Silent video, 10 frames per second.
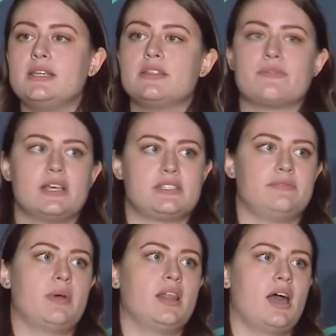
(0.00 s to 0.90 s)
the rest of
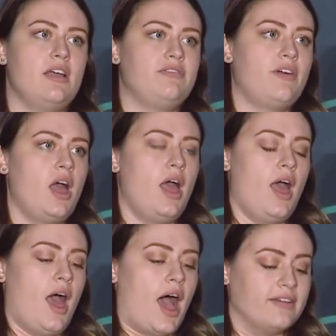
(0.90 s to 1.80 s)
my life,
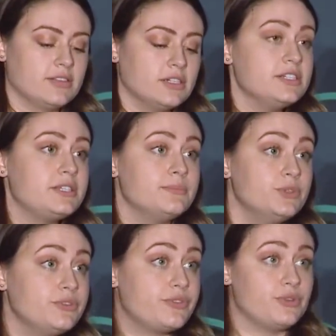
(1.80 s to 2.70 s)
I've learned to
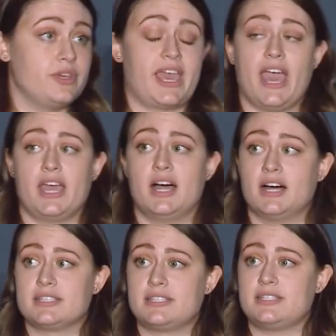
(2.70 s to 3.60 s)
move through the
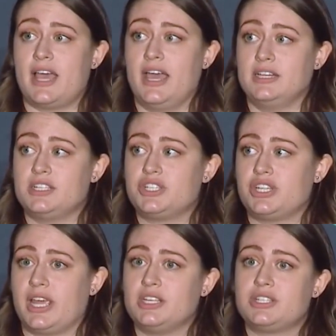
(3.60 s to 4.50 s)
chaos and
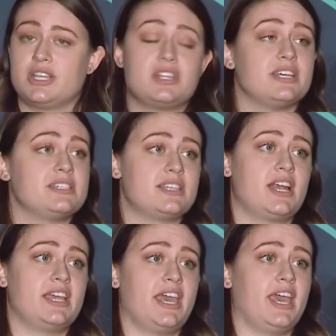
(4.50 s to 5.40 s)
change the things that
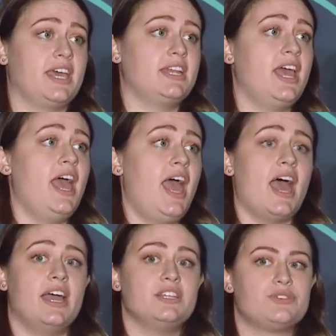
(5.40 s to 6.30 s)
I can
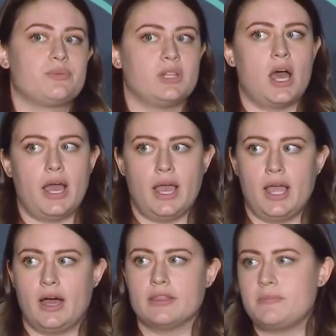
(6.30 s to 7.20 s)
and rely
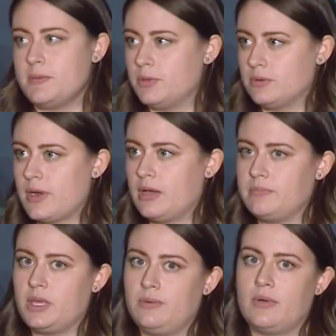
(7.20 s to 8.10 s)
on the people around
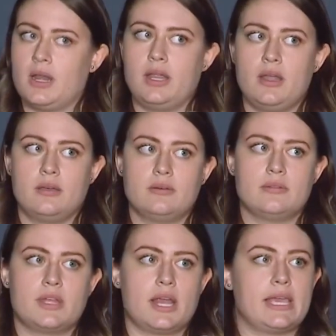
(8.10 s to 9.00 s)
me when I know
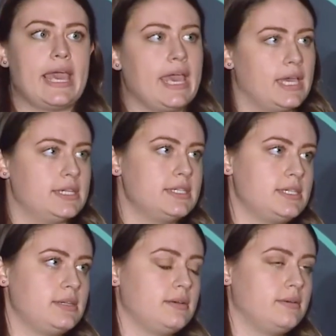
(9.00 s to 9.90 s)
that I
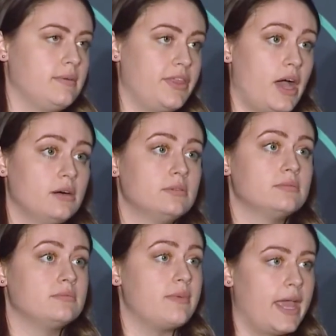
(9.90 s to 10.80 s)
can't. Without
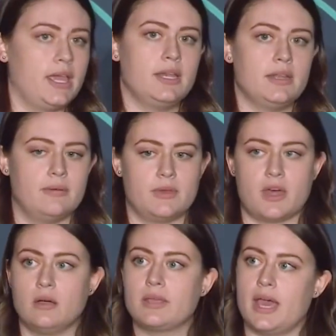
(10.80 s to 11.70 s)
rain and
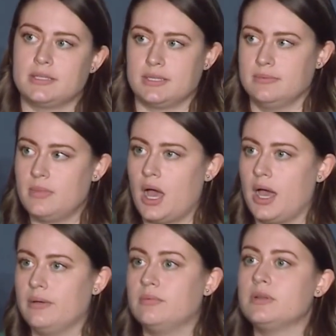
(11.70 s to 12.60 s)
without Kesem,
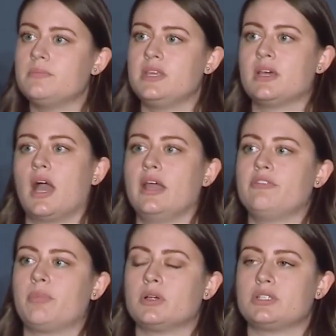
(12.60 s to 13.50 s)
I wouldn't be the kind
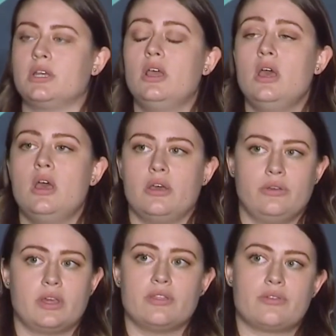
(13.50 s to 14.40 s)
of person who
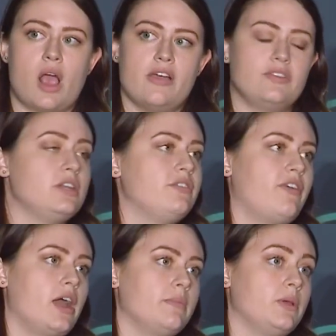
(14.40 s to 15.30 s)
can thrive in an
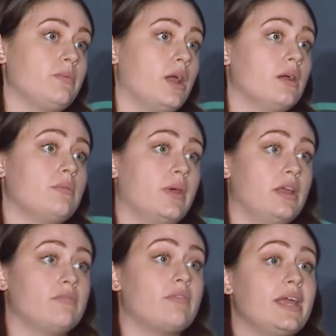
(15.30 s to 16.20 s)
environment where when
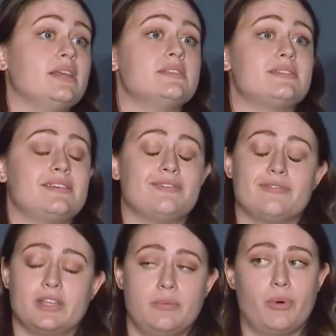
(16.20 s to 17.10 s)
it rains, it
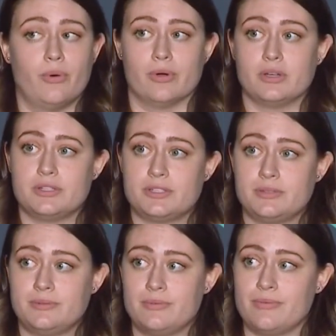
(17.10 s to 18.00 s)
really pours.
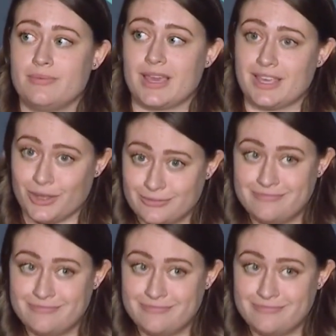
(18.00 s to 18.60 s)
Thank you.